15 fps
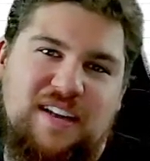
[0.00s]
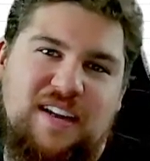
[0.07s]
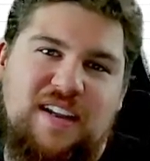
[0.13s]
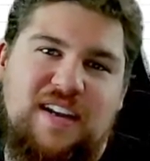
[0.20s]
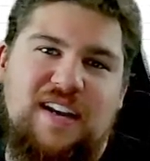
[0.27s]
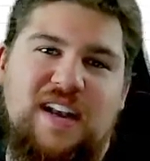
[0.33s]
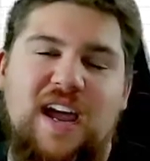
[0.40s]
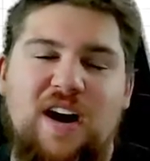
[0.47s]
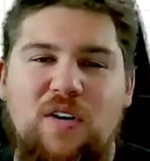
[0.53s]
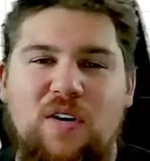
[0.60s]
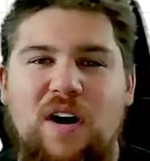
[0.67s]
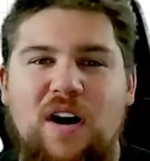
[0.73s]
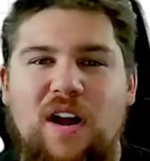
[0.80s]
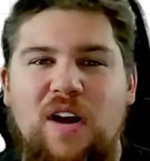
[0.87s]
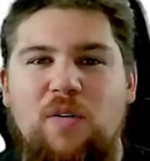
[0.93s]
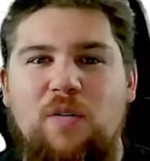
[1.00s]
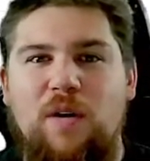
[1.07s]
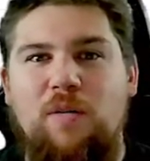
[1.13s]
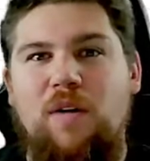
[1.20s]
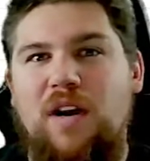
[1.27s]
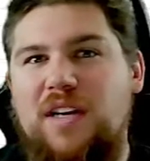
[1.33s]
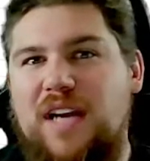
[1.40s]
Now, we
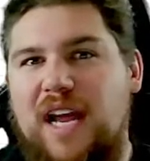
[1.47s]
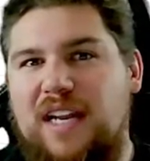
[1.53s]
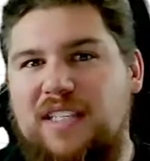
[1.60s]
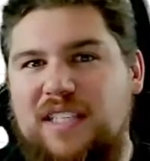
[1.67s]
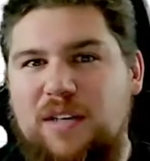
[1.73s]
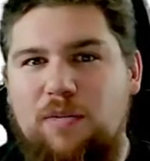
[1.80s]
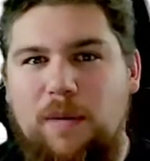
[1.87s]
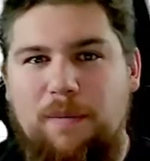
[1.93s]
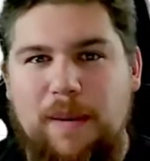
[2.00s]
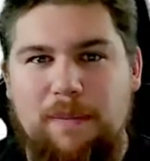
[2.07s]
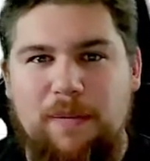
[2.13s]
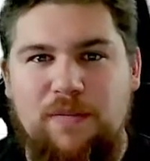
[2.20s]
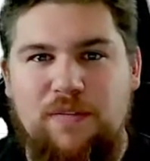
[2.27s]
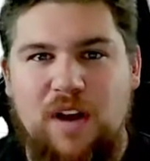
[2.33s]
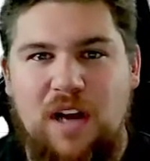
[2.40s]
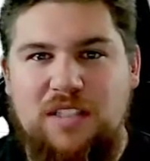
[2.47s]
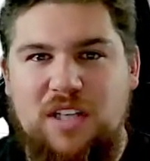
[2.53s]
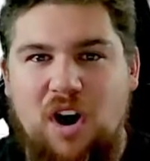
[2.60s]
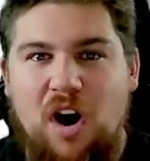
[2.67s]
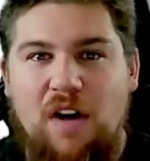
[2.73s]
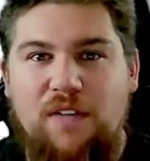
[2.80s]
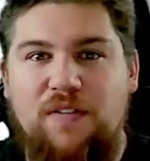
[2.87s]
want to kind of see what people have got to
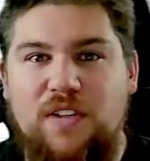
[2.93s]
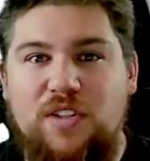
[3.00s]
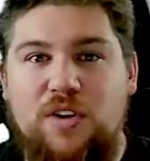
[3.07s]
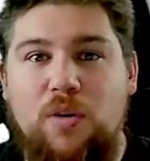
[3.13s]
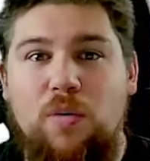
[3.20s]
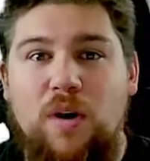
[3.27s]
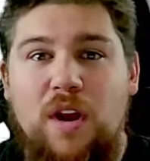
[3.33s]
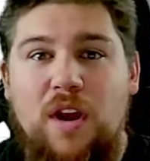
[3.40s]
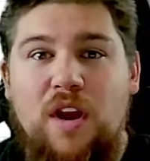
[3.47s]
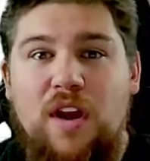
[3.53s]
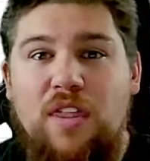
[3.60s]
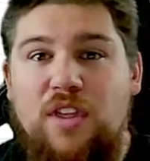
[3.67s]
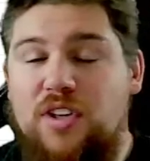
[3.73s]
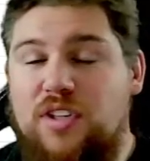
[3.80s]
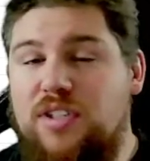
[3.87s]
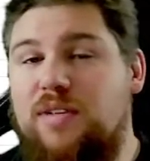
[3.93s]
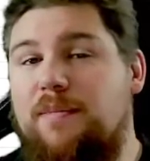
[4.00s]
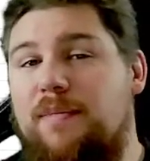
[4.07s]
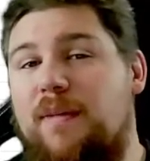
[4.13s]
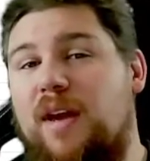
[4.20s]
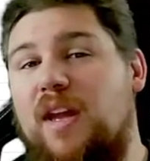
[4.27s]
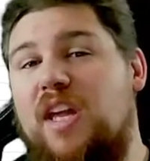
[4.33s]
offer. So there's some
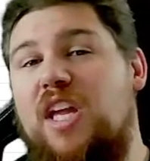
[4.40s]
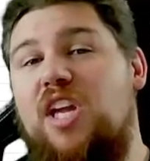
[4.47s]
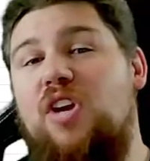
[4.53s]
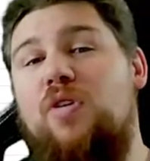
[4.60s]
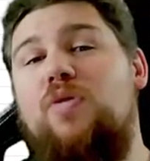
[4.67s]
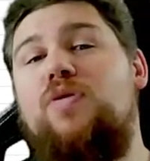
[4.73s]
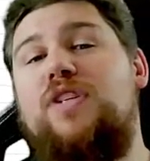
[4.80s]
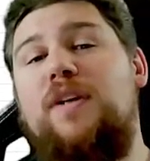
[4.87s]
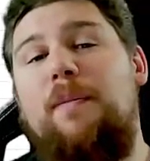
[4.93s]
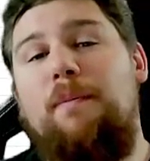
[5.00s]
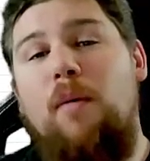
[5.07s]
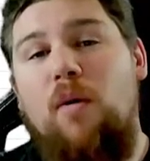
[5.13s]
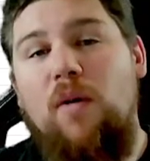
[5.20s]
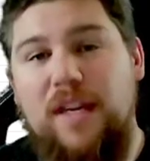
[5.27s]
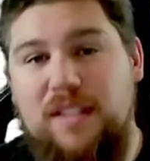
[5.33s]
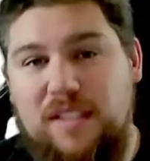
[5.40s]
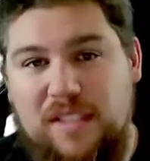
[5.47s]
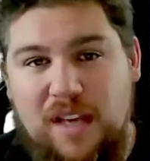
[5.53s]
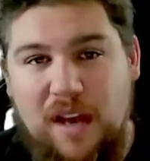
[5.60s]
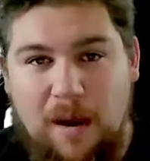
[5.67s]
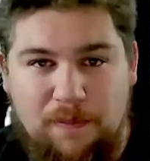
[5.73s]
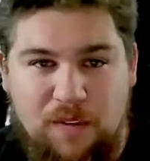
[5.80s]
huge points
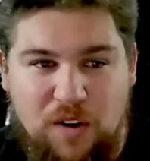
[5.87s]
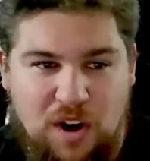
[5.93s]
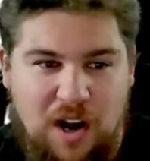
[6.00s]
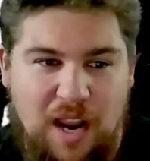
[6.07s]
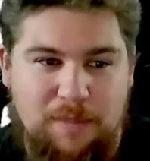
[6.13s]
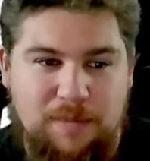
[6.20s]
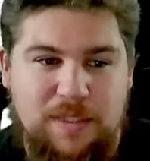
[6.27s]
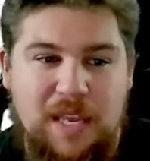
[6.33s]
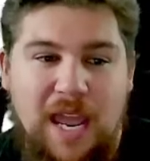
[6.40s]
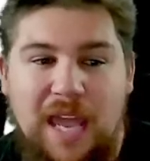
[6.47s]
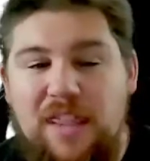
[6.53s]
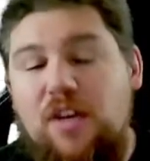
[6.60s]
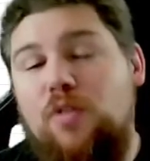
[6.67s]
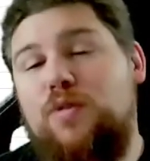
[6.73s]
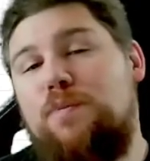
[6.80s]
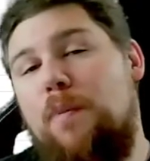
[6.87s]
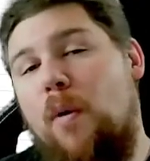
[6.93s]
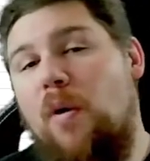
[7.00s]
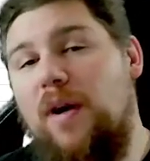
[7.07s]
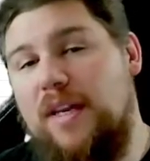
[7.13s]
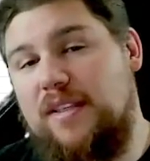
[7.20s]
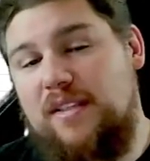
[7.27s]
up for grabs. And those
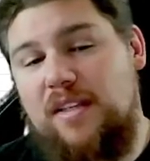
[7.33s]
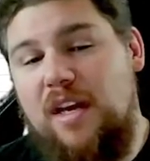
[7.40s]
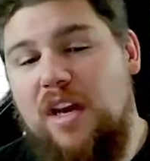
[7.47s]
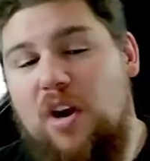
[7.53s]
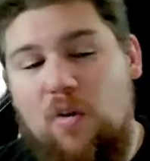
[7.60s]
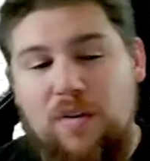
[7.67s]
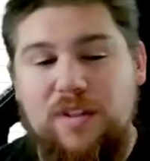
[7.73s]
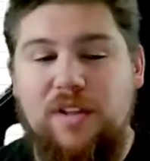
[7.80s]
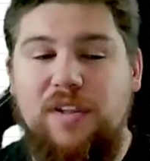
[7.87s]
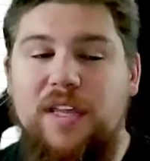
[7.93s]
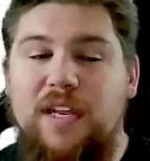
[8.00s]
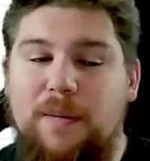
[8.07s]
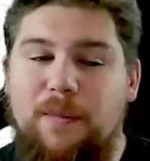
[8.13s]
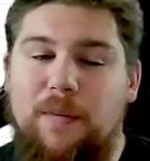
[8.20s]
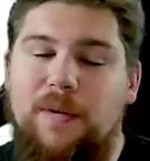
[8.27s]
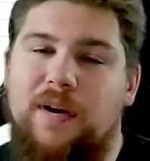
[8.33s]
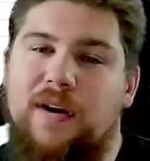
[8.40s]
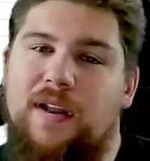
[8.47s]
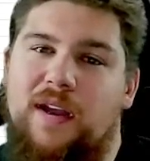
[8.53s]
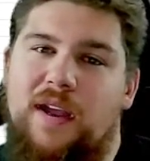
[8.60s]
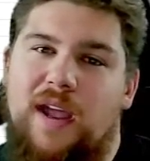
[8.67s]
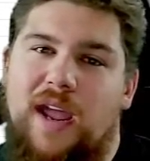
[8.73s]
points go on the leaderboard
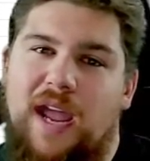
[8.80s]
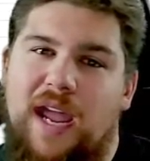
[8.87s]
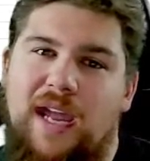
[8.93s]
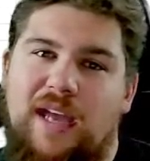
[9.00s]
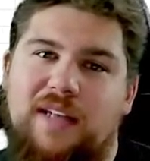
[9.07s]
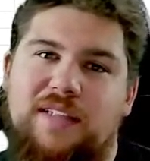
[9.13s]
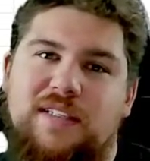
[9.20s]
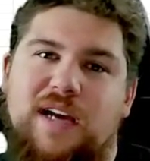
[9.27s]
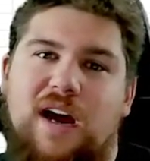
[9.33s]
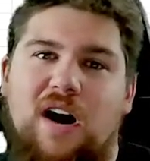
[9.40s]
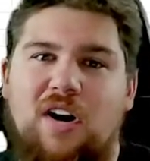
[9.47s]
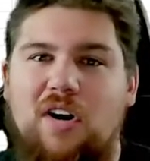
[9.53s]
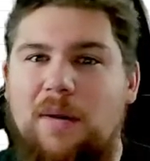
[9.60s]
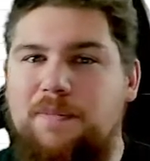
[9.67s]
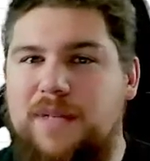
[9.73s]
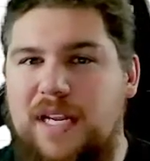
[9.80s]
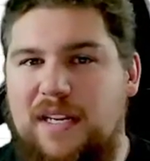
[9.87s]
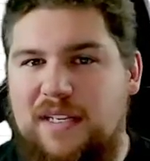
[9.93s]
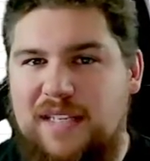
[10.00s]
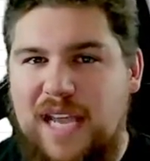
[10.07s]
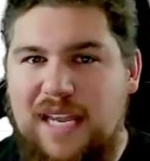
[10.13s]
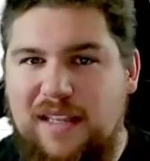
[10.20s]
and are updated
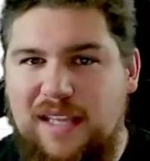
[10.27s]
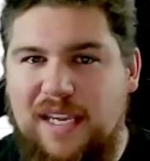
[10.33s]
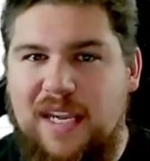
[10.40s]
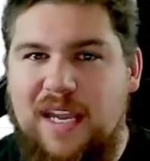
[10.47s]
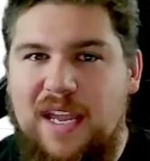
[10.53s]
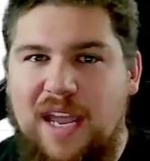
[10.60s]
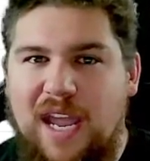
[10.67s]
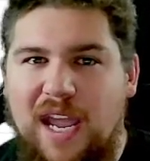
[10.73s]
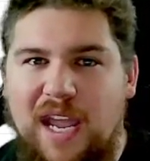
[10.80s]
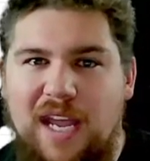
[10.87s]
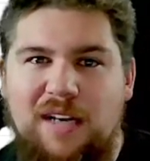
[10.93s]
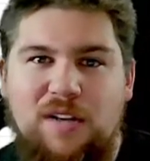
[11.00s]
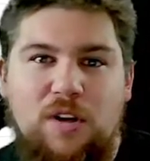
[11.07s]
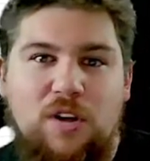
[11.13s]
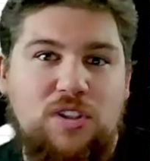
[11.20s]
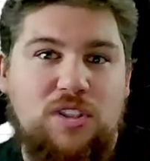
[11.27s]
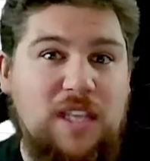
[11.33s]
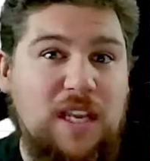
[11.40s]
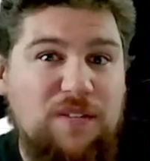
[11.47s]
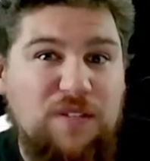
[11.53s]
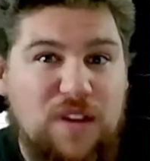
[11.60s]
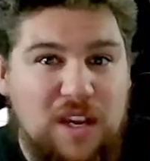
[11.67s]
daily. And see
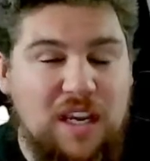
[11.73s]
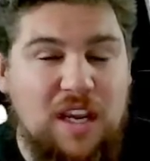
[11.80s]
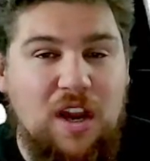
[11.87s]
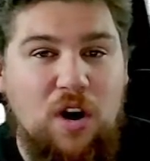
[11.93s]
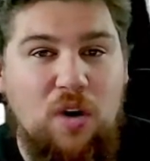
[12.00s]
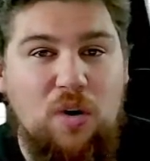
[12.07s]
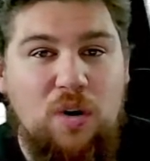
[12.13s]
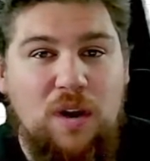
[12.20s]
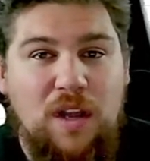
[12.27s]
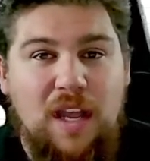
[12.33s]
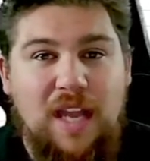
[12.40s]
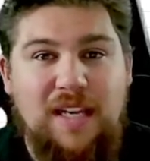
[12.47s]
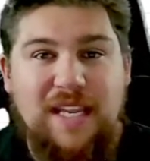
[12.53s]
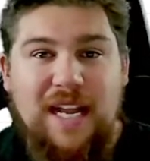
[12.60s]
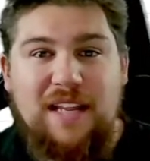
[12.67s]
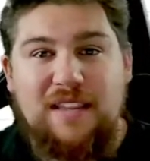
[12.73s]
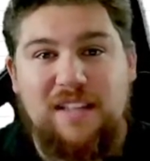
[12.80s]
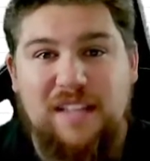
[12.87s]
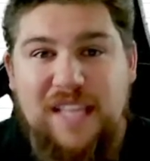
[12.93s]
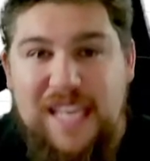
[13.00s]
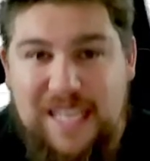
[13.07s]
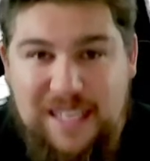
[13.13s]
if you can go and get in the
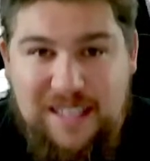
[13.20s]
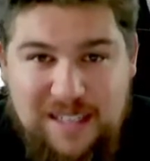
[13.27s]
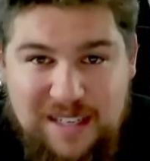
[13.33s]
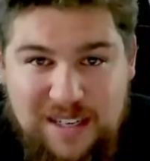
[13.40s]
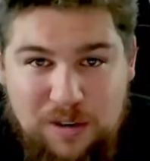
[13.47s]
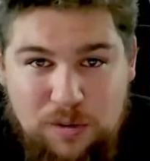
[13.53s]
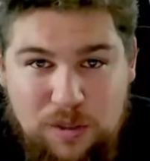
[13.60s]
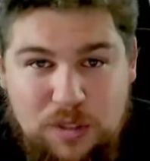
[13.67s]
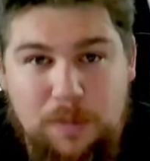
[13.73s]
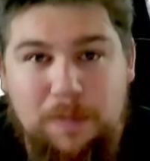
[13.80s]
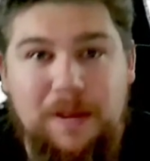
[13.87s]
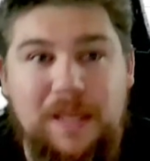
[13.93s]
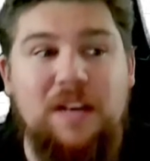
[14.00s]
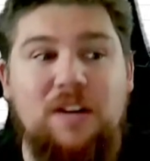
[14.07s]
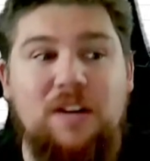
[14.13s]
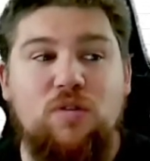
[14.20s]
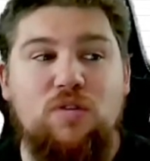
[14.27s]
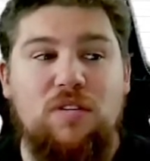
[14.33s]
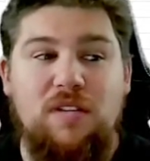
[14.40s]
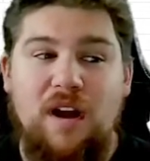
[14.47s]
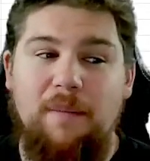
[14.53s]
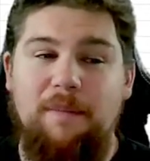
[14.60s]
lead, which would be
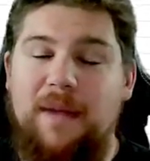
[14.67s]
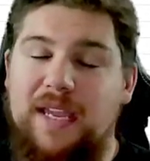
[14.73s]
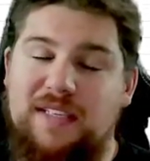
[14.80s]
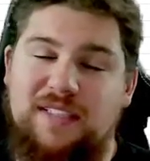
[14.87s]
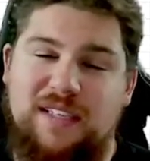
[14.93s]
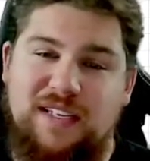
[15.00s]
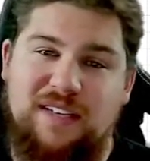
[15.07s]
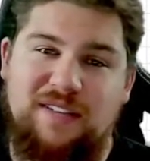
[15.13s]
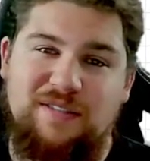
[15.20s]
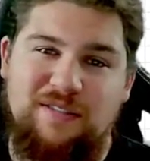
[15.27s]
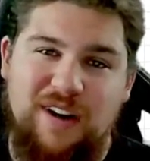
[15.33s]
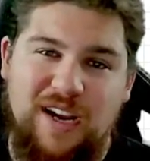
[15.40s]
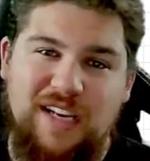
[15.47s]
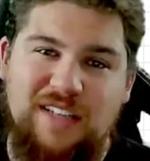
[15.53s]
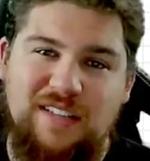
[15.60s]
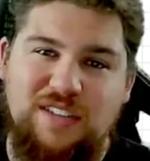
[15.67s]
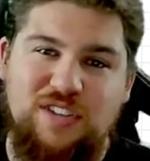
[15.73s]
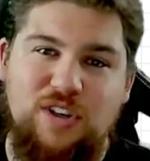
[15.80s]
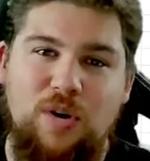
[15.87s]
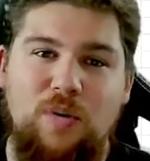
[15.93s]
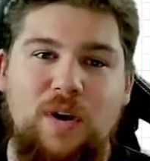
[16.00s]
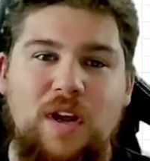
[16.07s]
amazing, right?
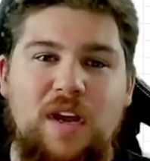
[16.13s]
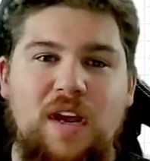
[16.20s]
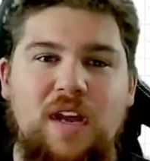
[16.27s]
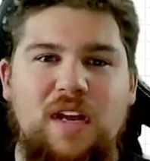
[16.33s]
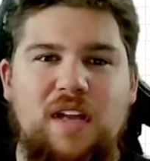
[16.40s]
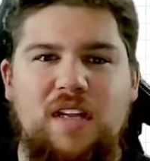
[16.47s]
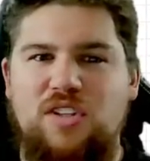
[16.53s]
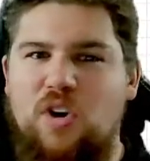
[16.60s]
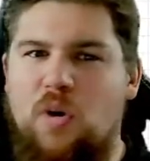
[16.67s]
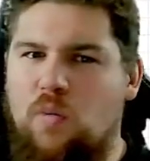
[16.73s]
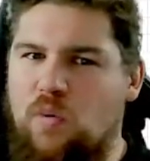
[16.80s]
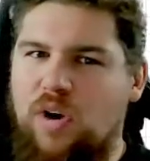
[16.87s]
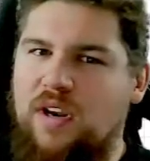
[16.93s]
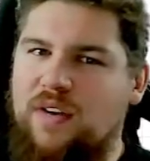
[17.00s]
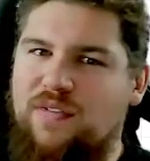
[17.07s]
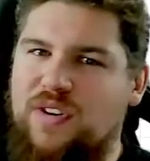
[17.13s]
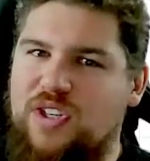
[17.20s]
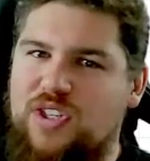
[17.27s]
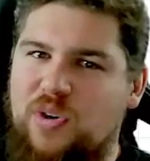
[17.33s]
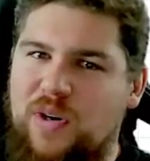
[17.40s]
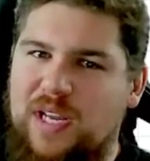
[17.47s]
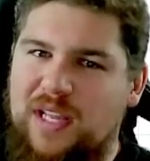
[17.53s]
So don't worry if you're
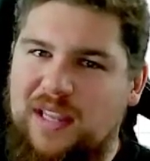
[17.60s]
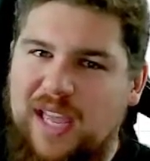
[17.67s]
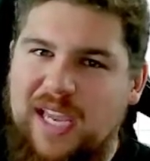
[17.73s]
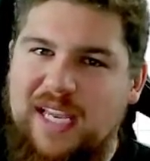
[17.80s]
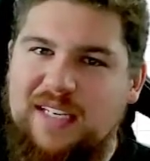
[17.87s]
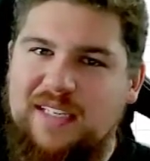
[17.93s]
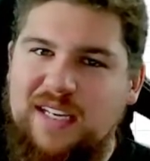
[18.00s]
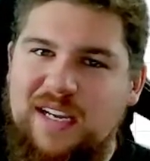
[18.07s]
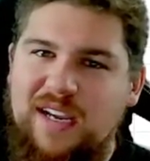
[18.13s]
joining late.